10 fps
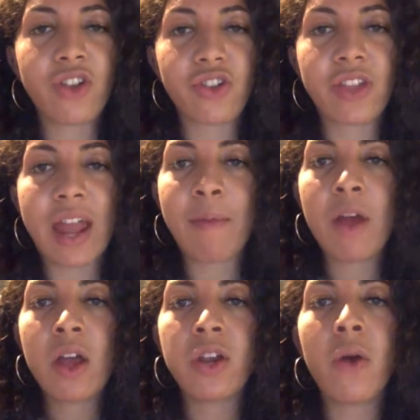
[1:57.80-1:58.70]
name.
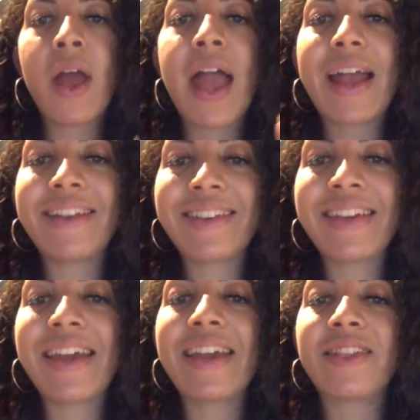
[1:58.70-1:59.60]
No, Edina
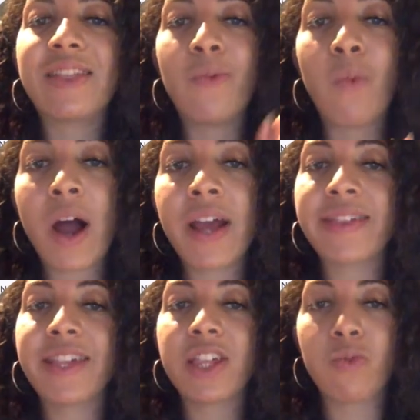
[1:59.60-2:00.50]
is the
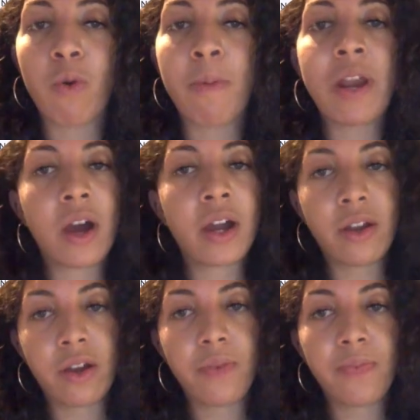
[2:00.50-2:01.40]
wisest woman I
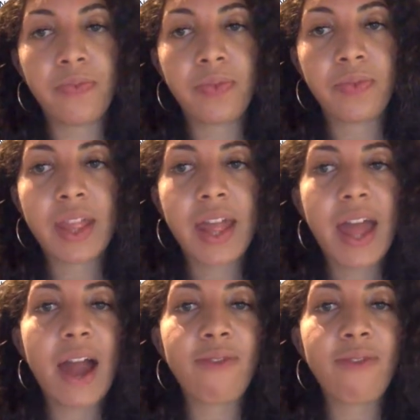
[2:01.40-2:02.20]
know. And